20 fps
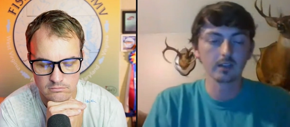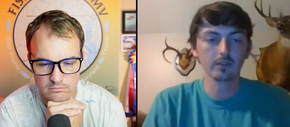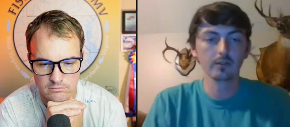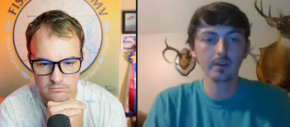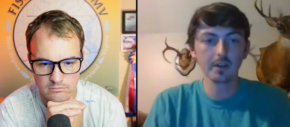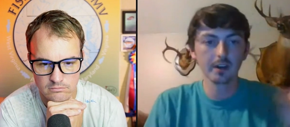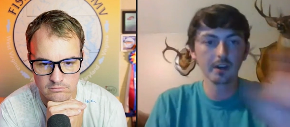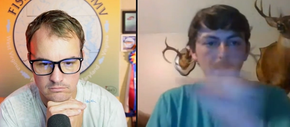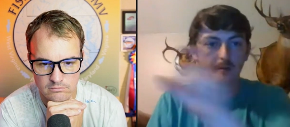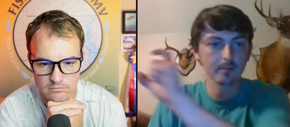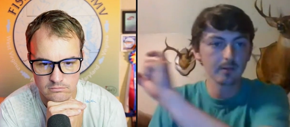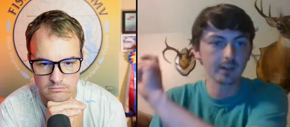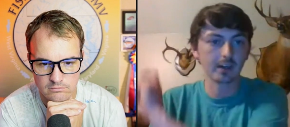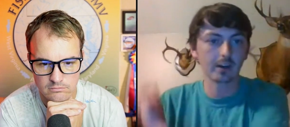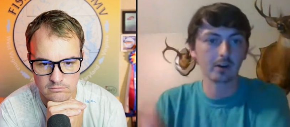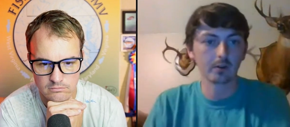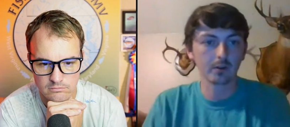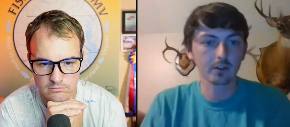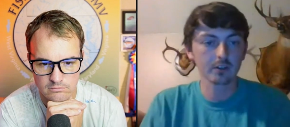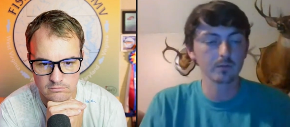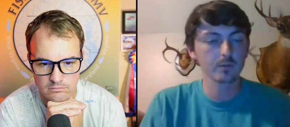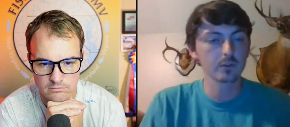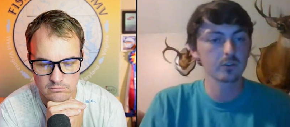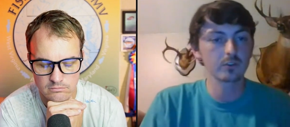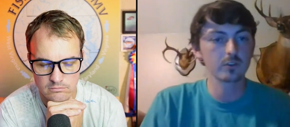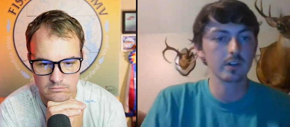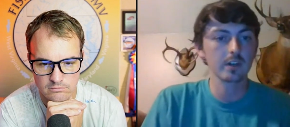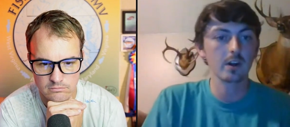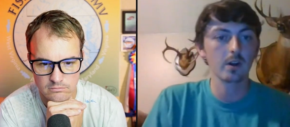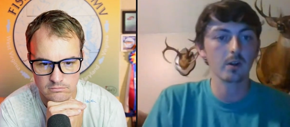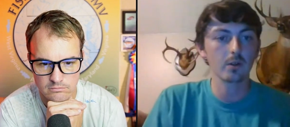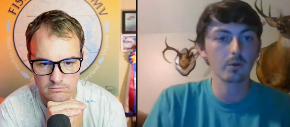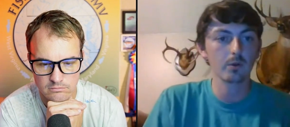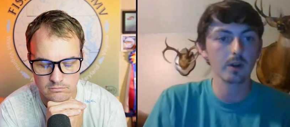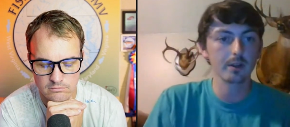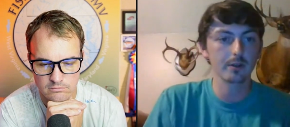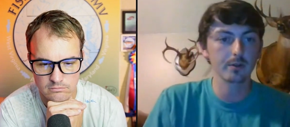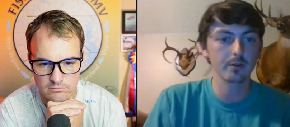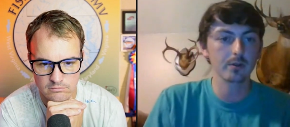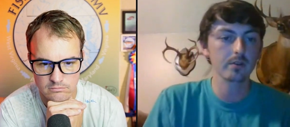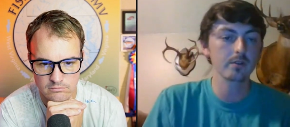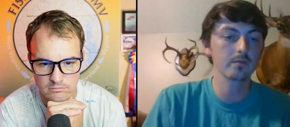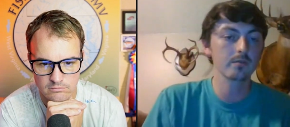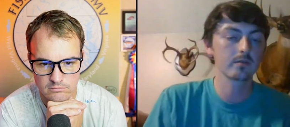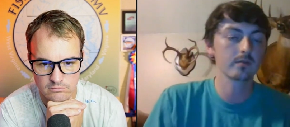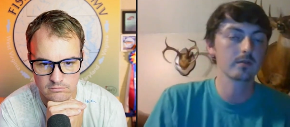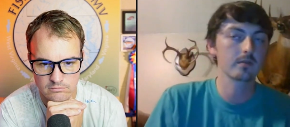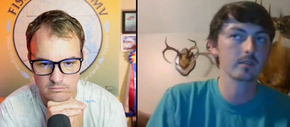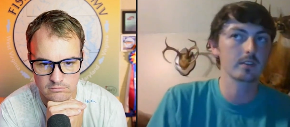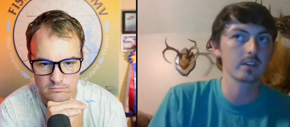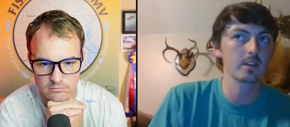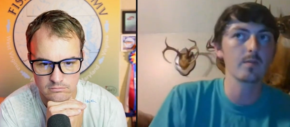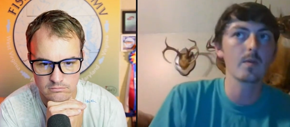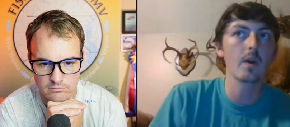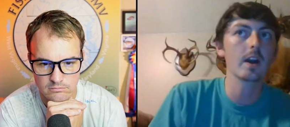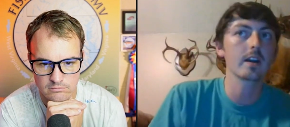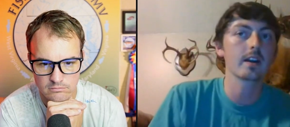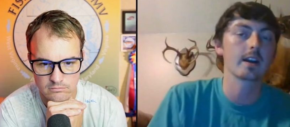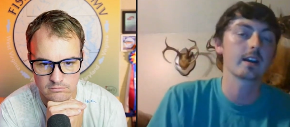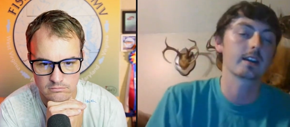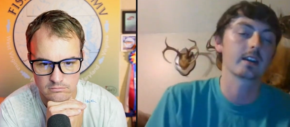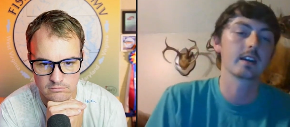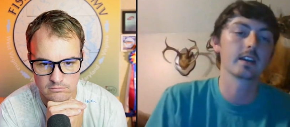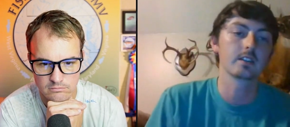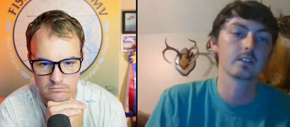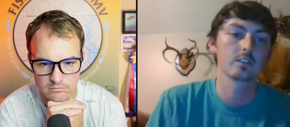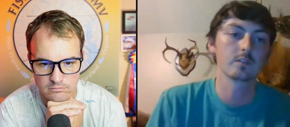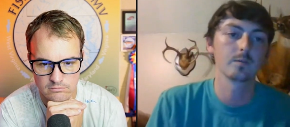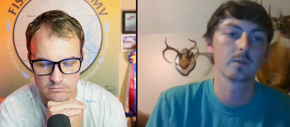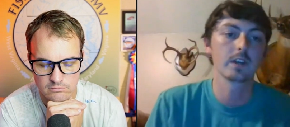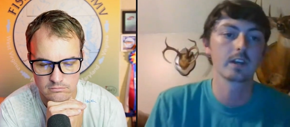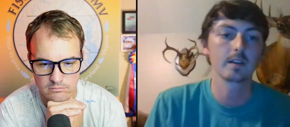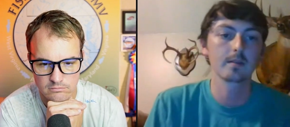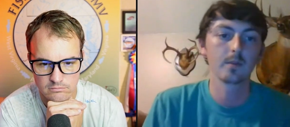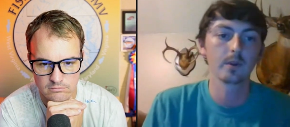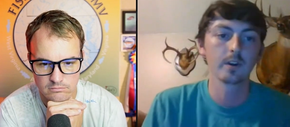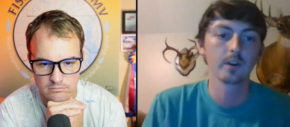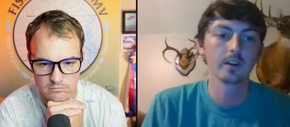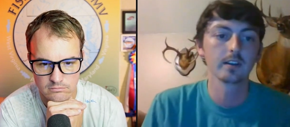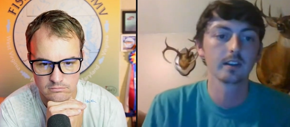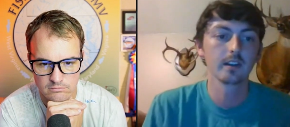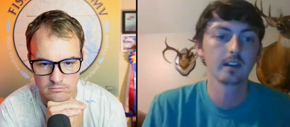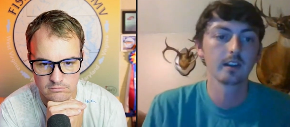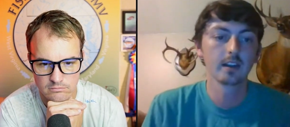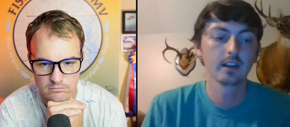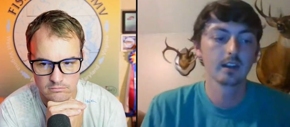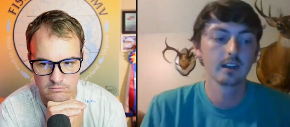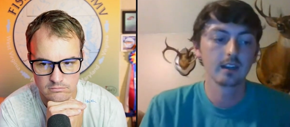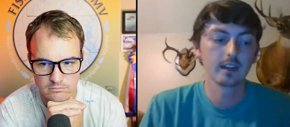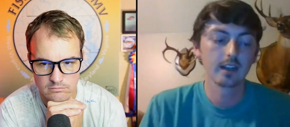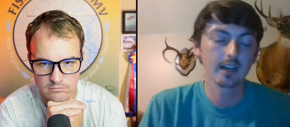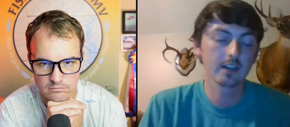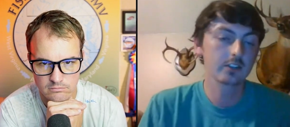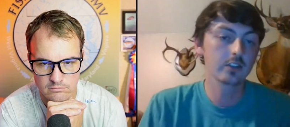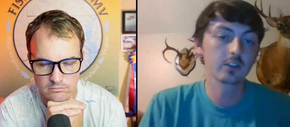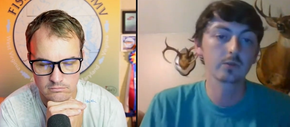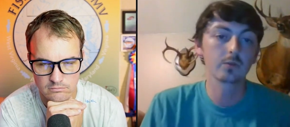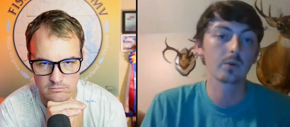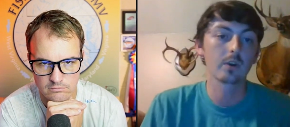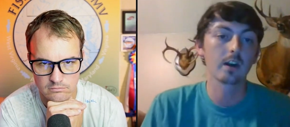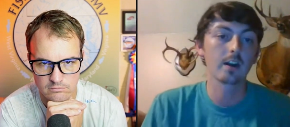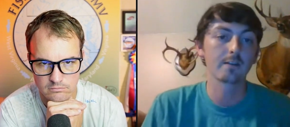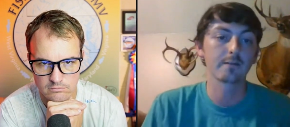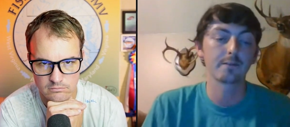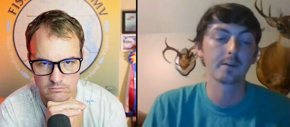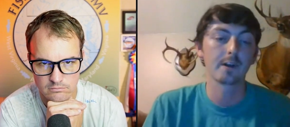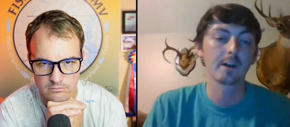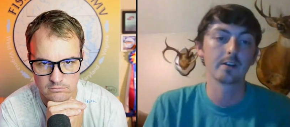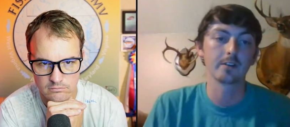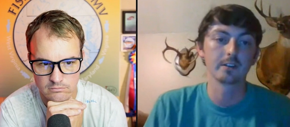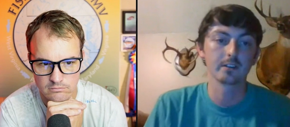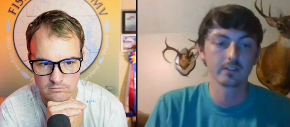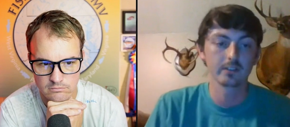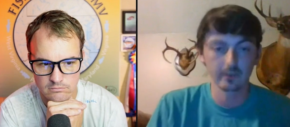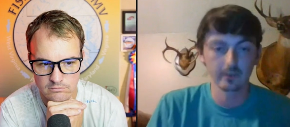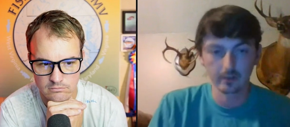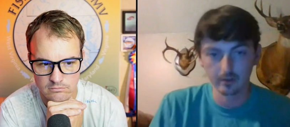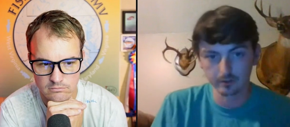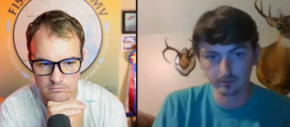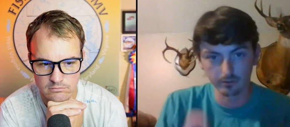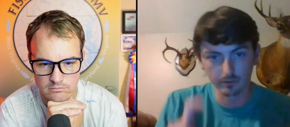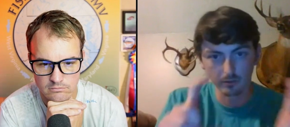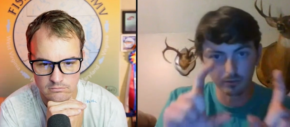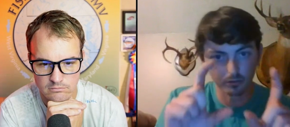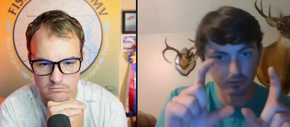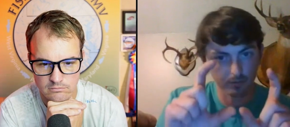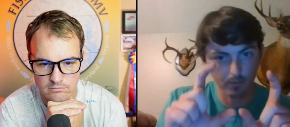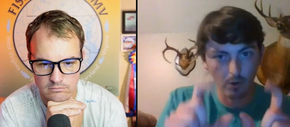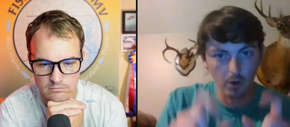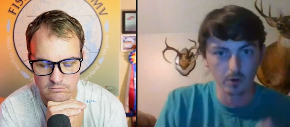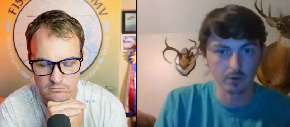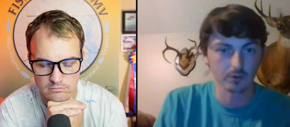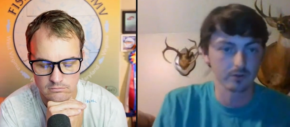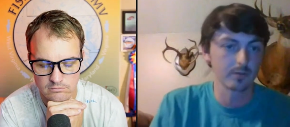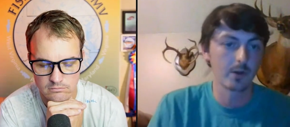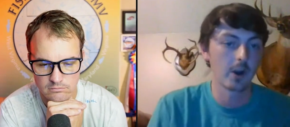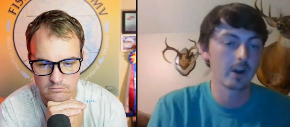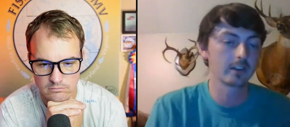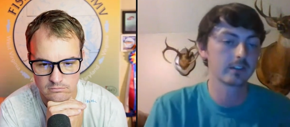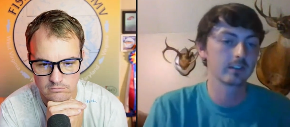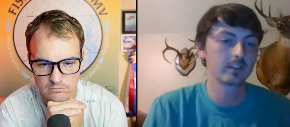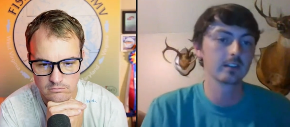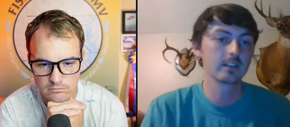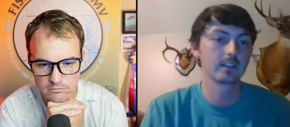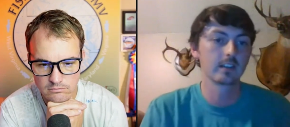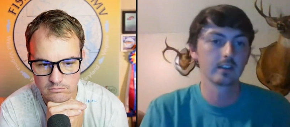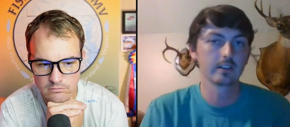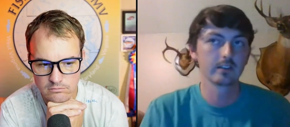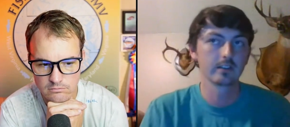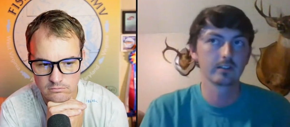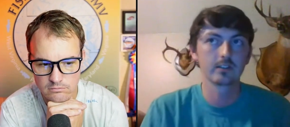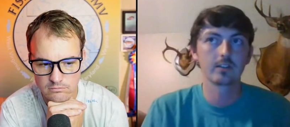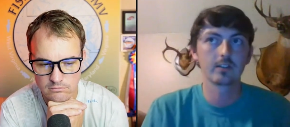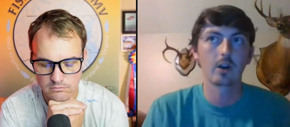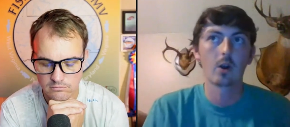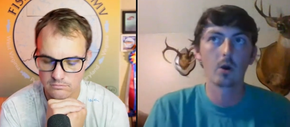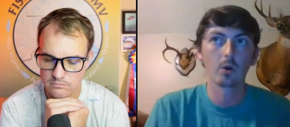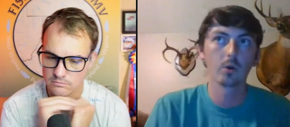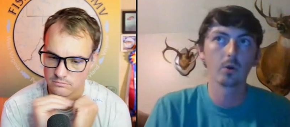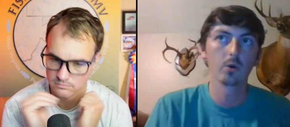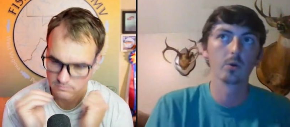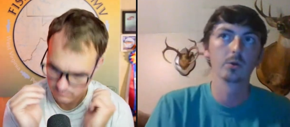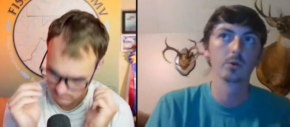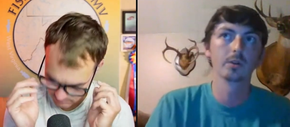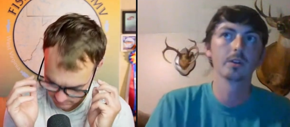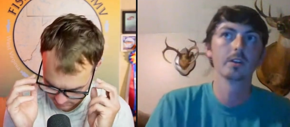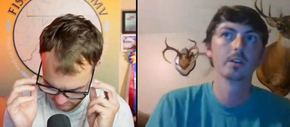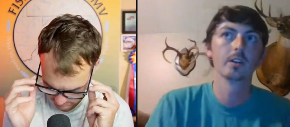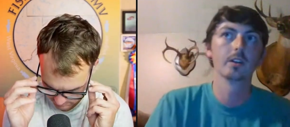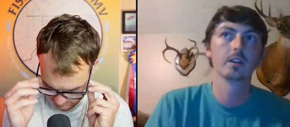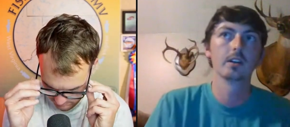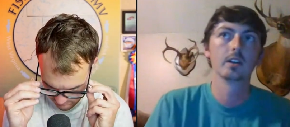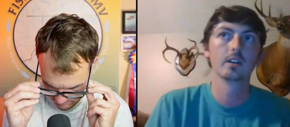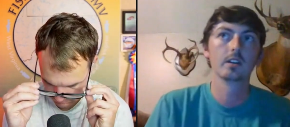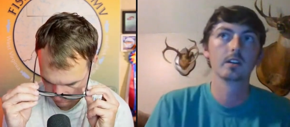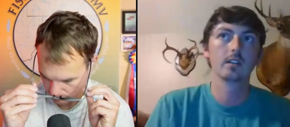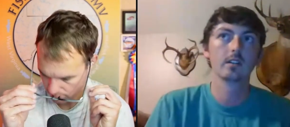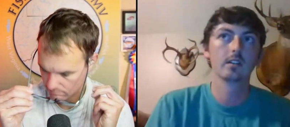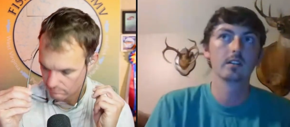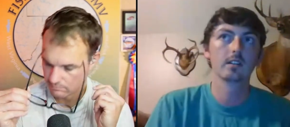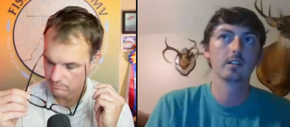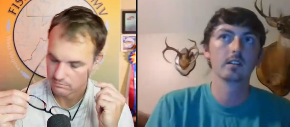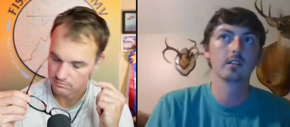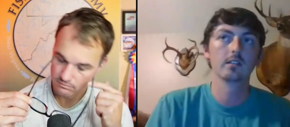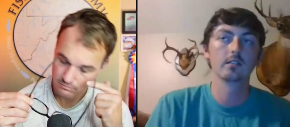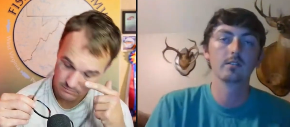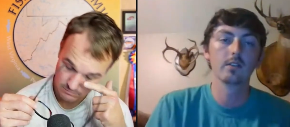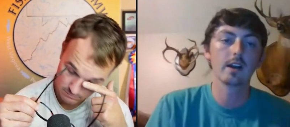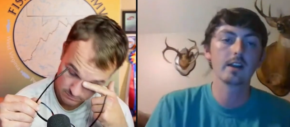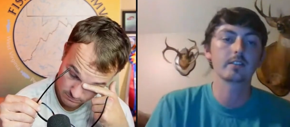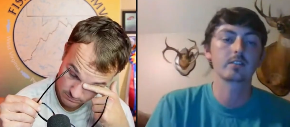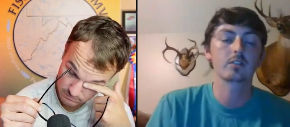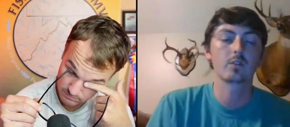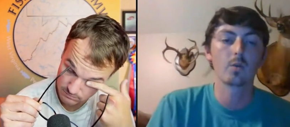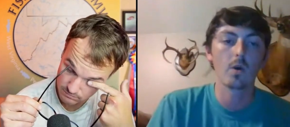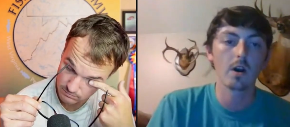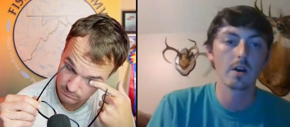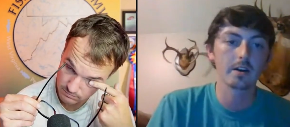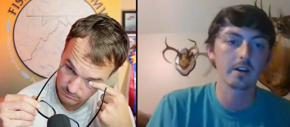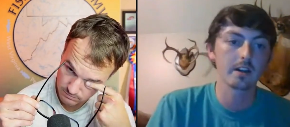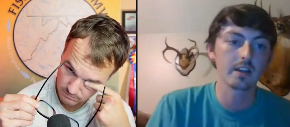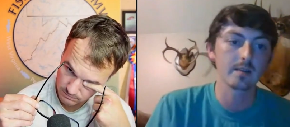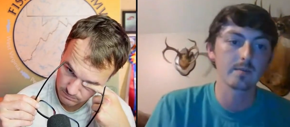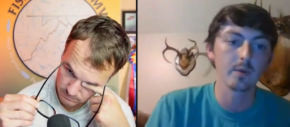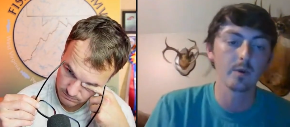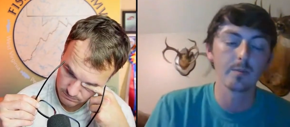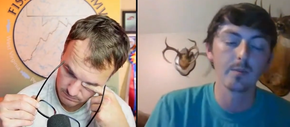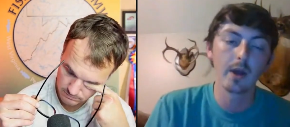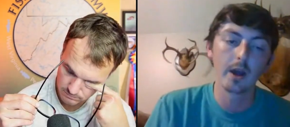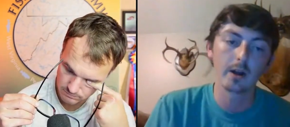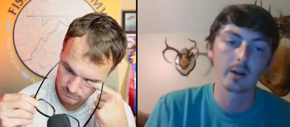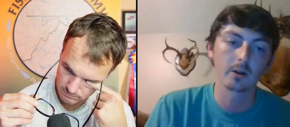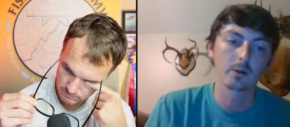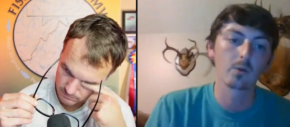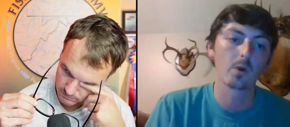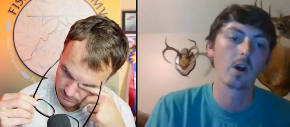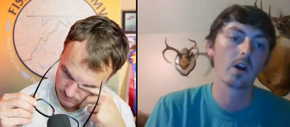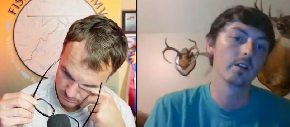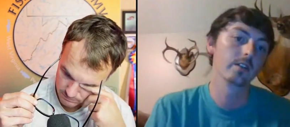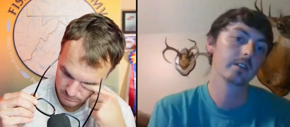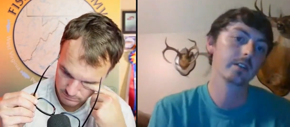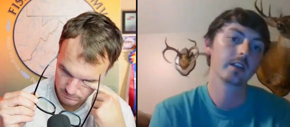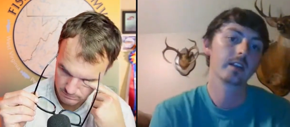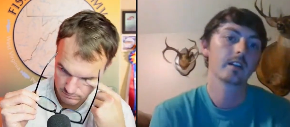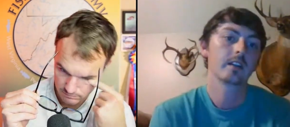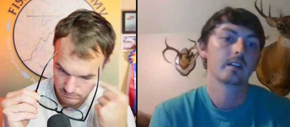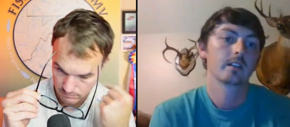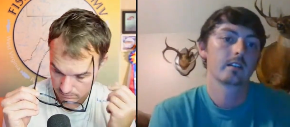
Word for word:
Speaker 1: lit up like a Christmas tree all the way through, you might not catch as many. But that's just what I found. It's those little small spots that tends to hold less quantity but better quality.